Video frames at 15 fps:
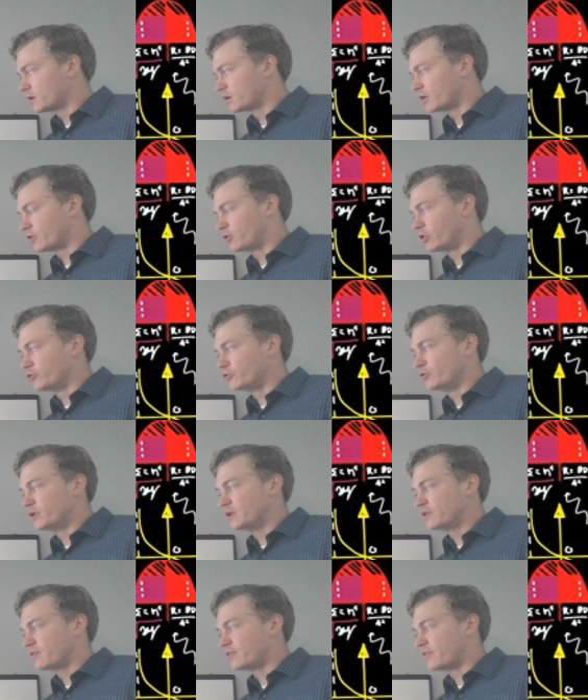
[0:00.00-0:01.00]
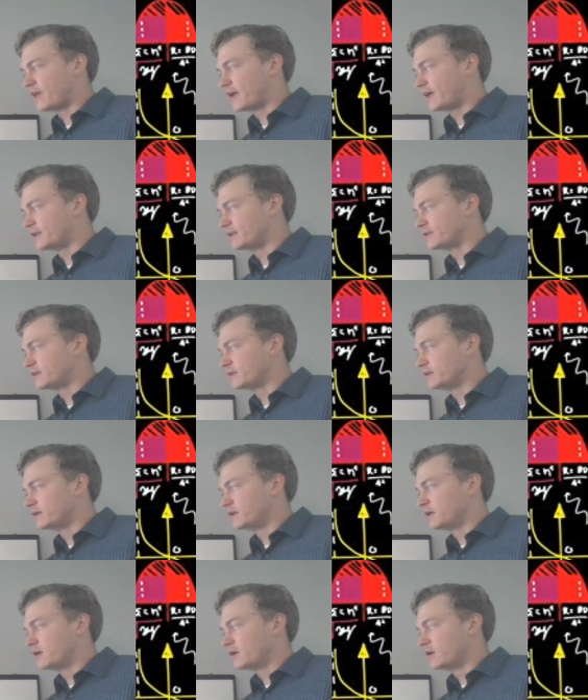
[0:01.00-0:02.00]
conclude that
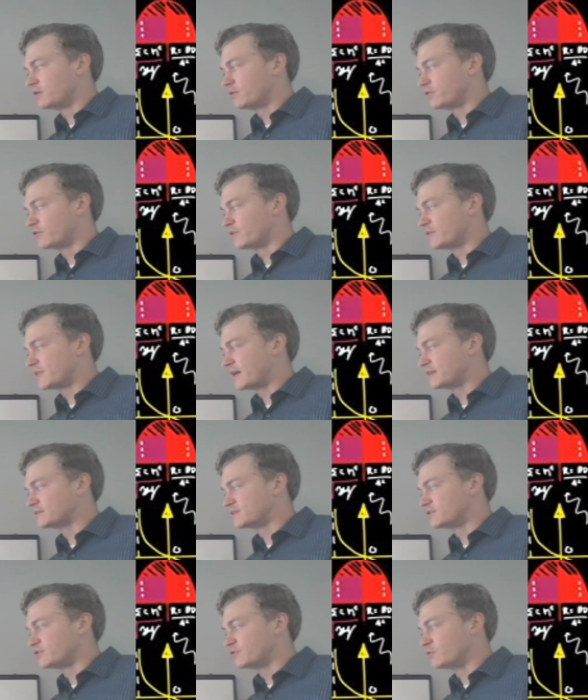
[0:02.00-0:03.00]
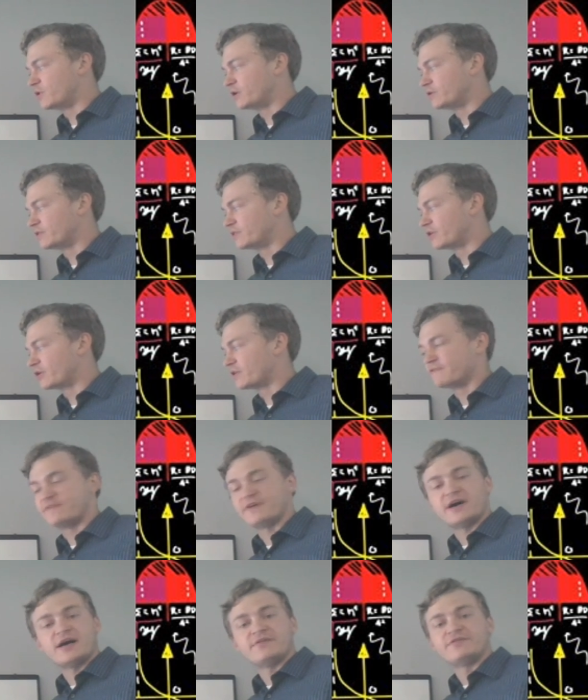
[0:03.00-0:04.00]

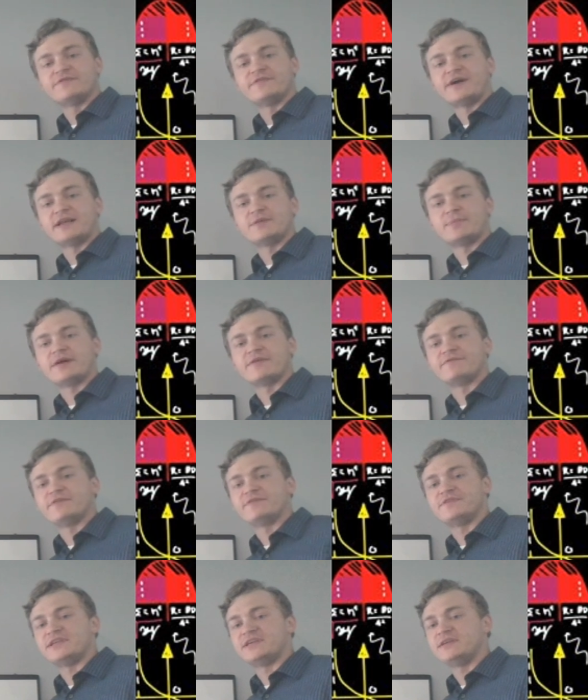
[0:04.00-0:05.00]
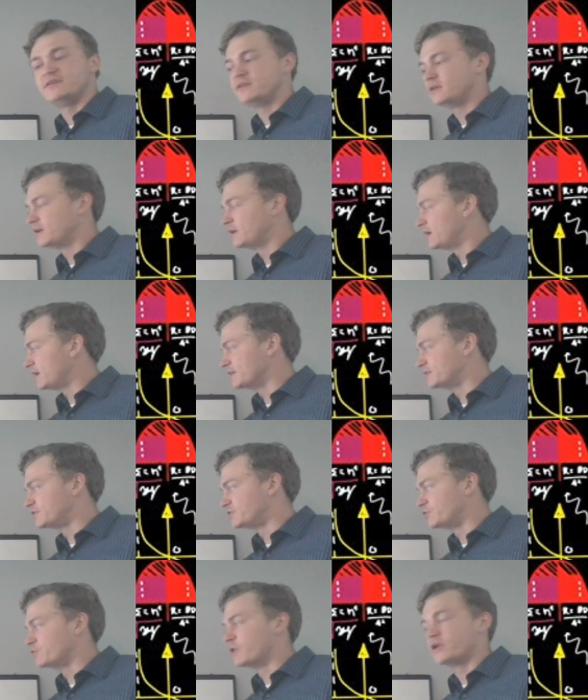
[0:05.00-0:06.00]
3,235 divided by 15 is
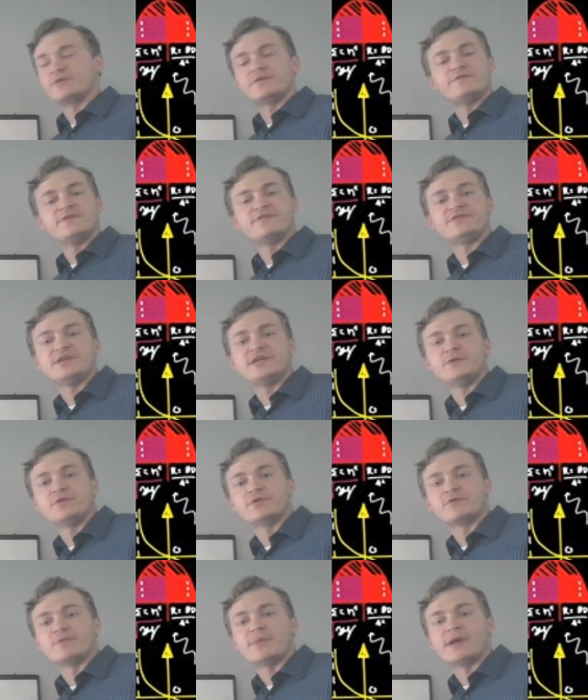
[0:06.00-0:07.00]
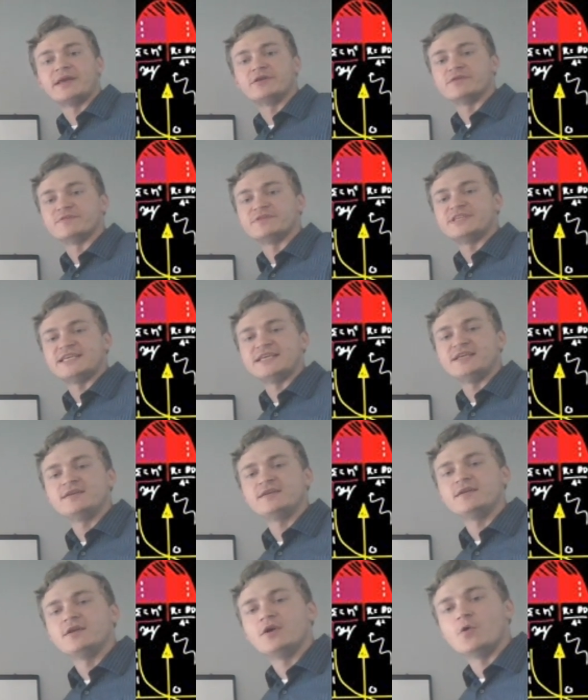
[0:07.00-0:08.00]
215 with a remainder of 10.
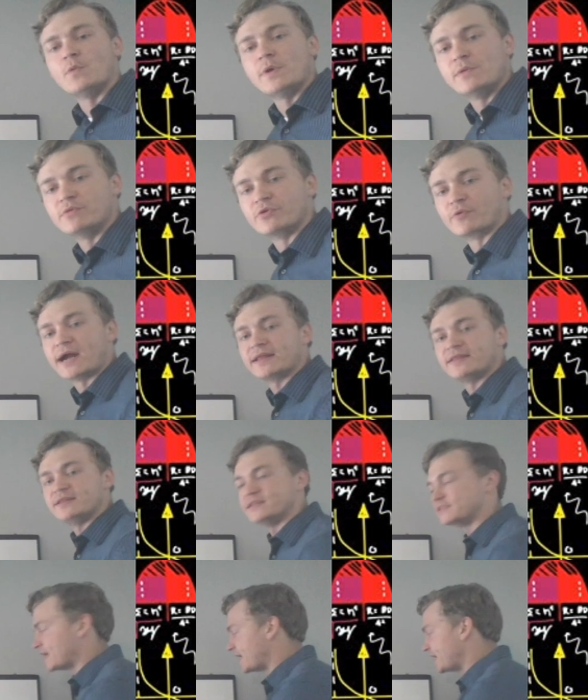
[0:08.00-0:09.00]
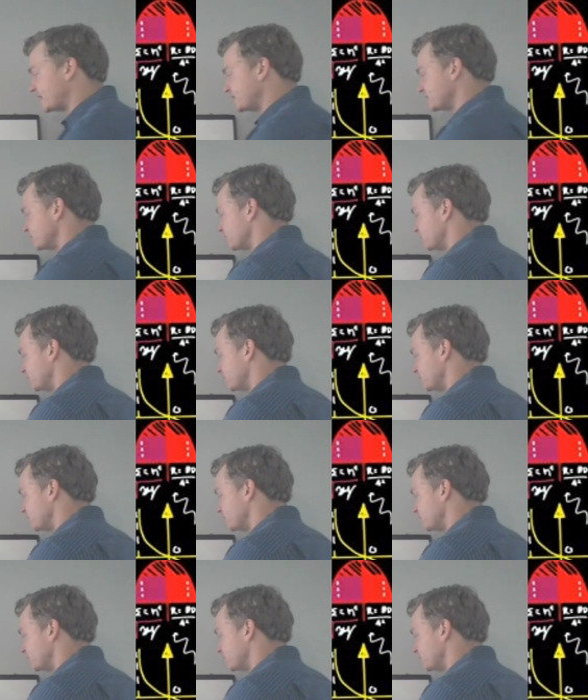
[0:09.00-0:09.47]
We would write this as